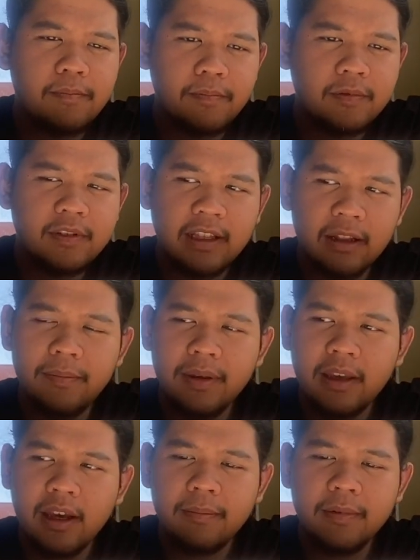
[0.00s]
still
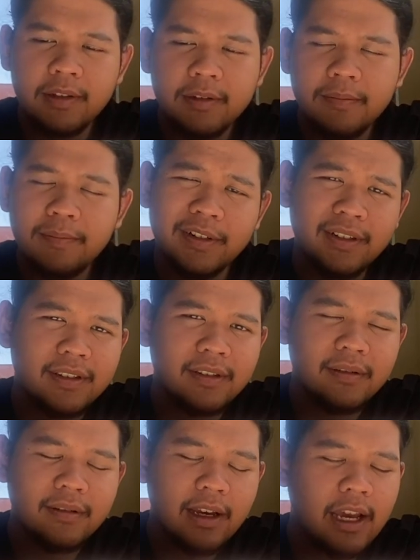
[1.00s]
become this
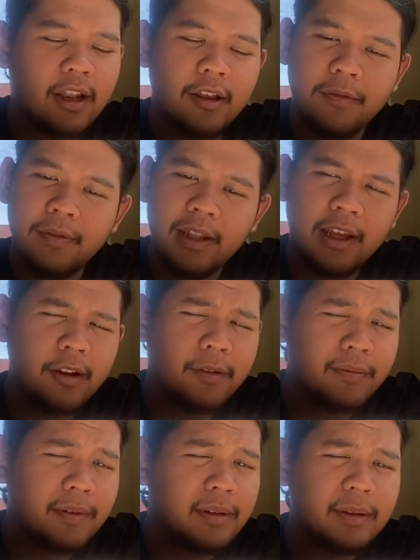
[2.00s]
person. I love it. I love
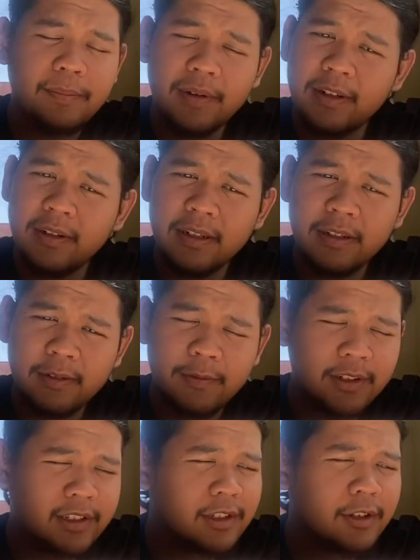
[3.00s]
this
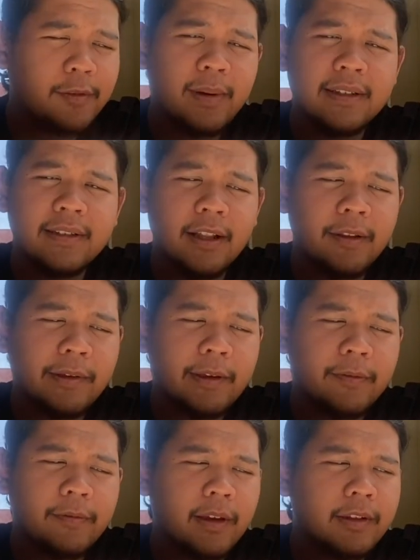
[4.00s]
version of myself
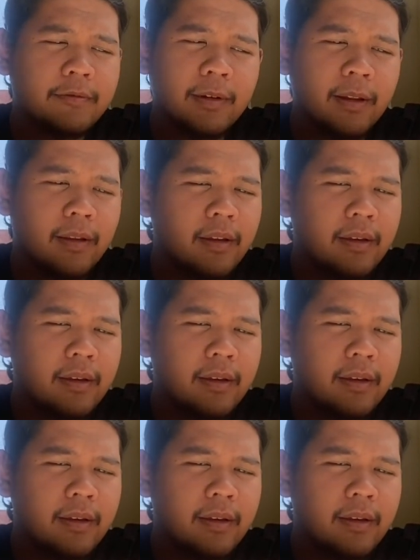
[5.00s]
as well.